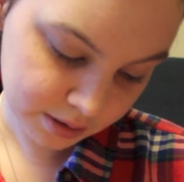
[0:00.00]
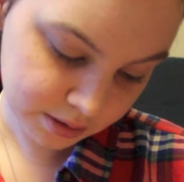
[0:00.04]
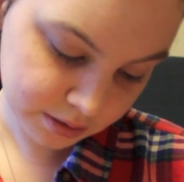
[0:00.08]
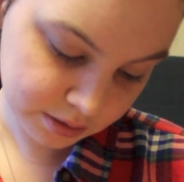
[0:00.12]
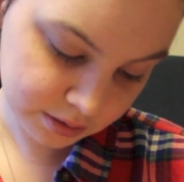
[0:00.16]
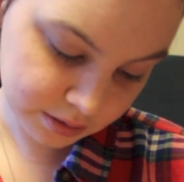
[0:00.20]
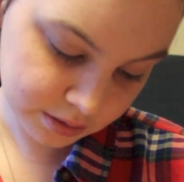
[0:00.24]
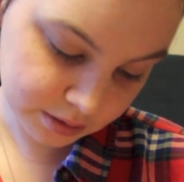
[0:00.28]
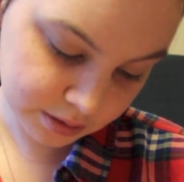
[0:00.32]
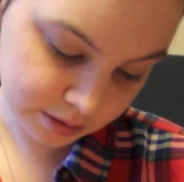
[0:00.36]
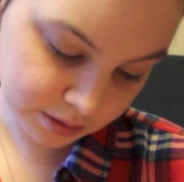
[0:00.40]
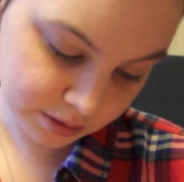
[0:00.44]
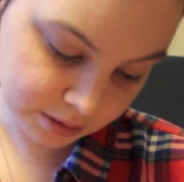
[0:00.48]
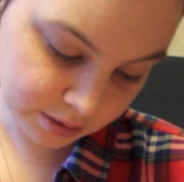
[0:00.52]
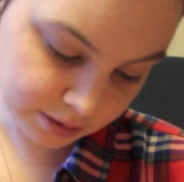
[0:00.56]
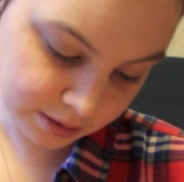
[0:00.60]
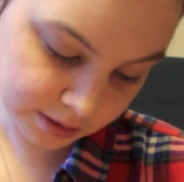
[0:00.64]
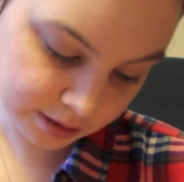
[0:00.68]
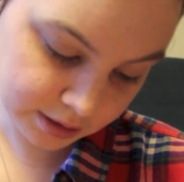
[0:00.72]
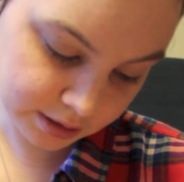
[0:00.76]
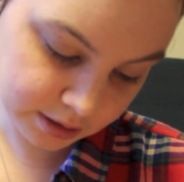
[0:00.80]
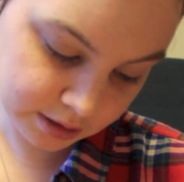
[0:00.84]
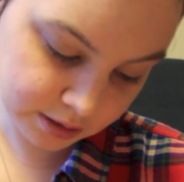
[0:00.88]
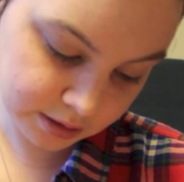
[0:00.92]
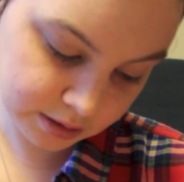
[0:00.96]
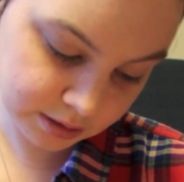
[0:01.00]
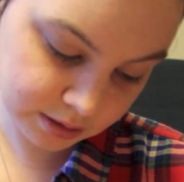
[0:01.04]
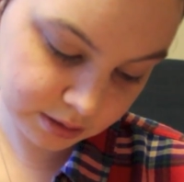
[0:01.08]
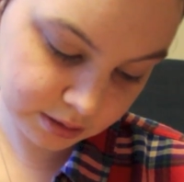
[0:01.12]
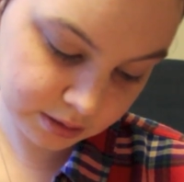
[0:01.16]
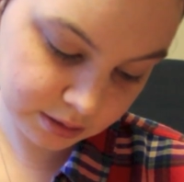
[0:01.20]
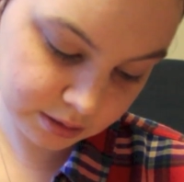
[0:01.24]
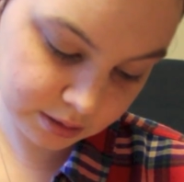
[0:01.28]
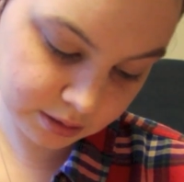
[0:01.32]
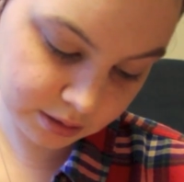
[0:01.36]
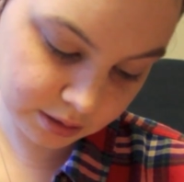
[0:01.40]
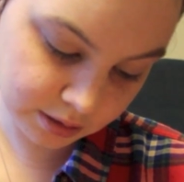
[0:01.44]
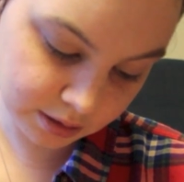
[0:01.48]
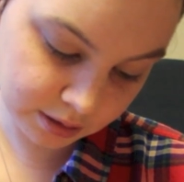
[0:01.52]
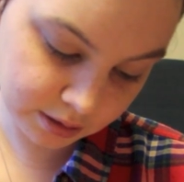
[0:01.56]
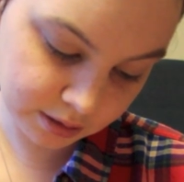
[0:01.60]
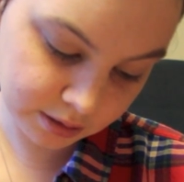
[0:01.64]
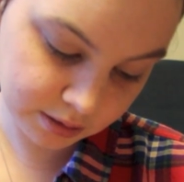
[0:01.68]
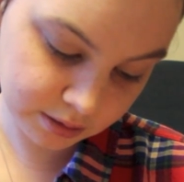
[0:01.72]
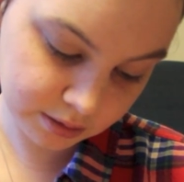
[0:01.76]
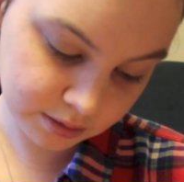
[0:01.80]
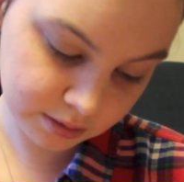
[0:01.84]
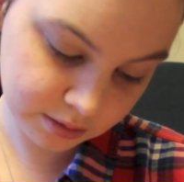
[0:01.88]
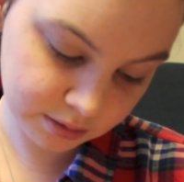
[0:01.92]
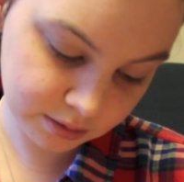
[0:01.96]
So I just
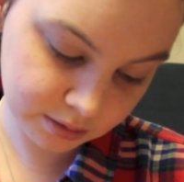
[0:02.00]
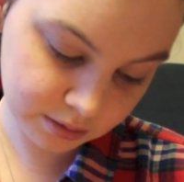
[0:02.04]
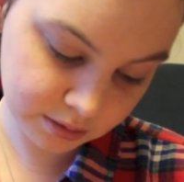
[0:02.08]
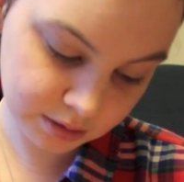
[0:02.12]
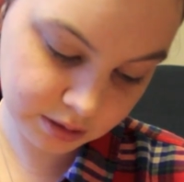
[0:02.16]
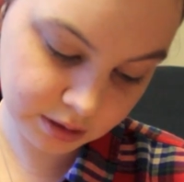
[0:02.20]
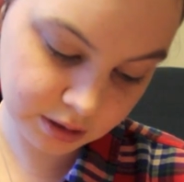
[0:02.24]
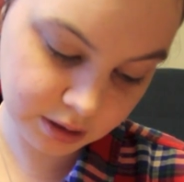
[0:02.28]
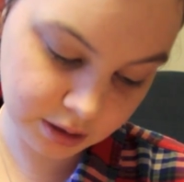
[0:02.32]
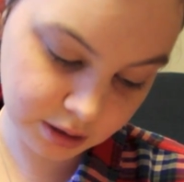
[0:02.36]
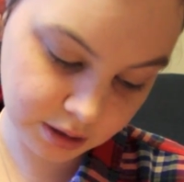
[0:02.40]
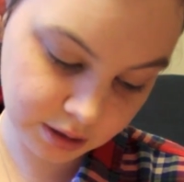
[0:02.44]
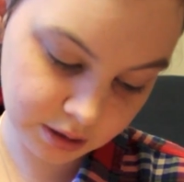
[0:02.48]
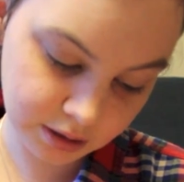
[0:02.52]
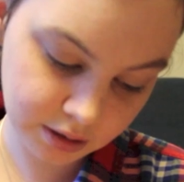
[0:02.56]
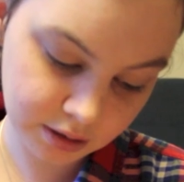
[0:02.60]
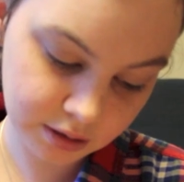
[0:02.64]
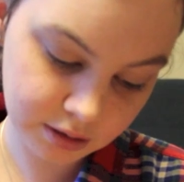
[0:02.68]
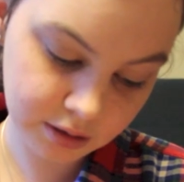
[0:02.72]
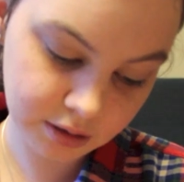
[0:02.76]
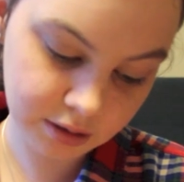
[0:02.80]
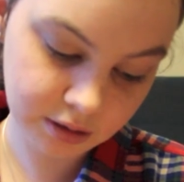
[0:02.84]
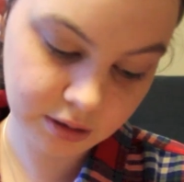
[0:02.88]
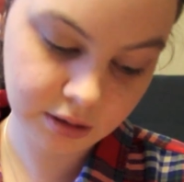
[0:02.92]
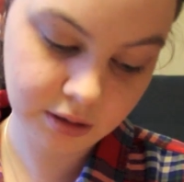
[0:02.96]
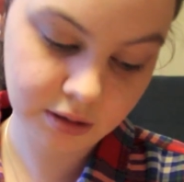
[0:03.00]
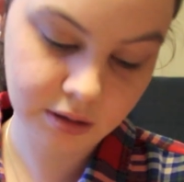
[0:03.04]
take